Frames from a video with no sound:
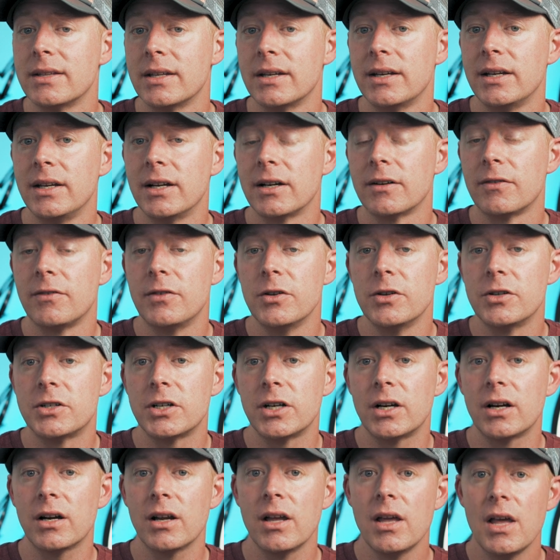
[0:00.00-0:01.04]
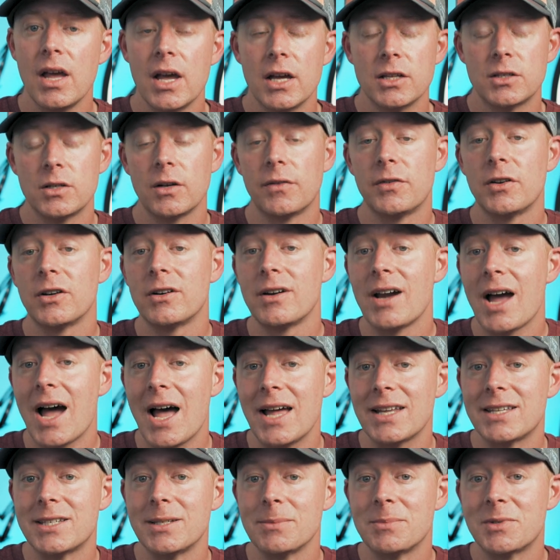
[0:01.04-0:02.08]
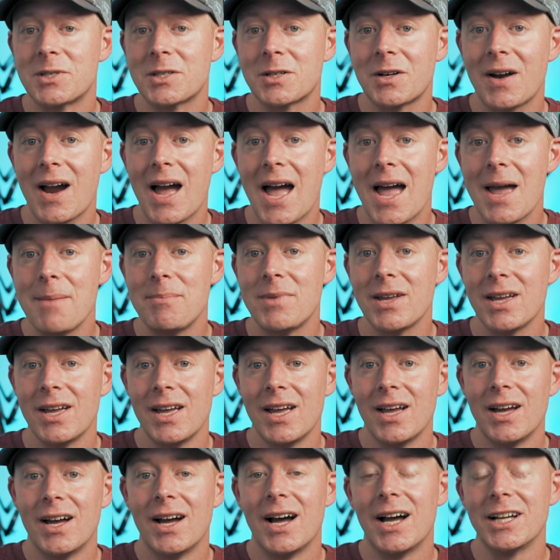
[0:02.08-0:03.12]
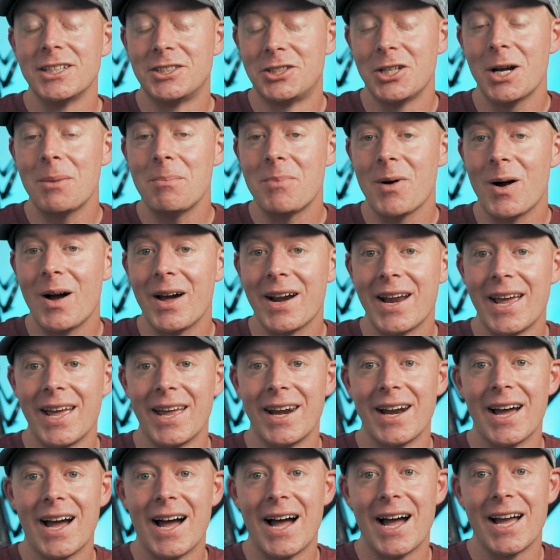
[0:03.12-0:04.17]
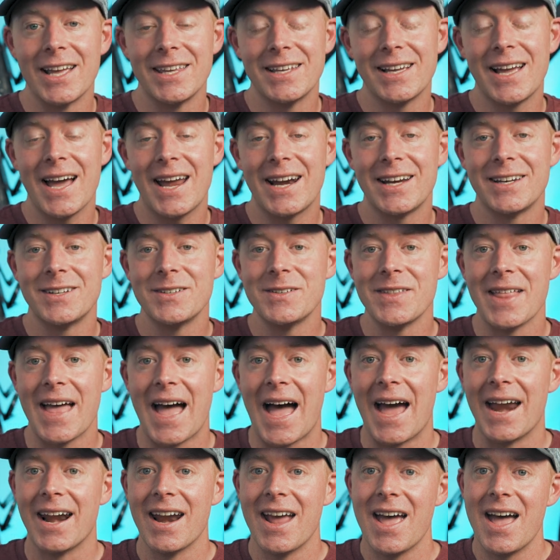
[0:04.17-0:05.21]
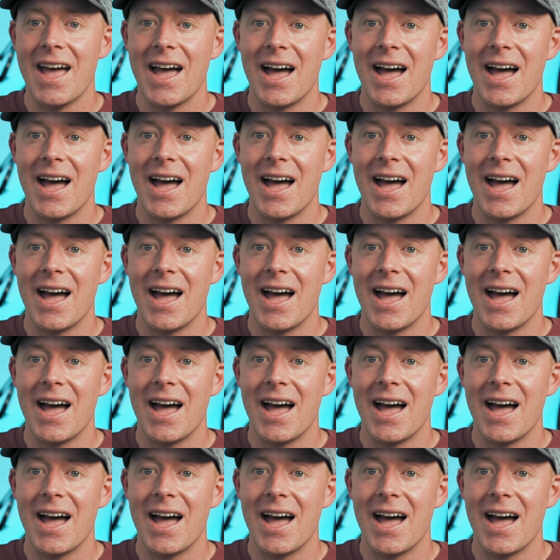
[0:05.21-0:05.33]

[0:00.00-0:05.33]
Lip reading: in the near future. So if you're not subscribed, jump on it. You got to do that.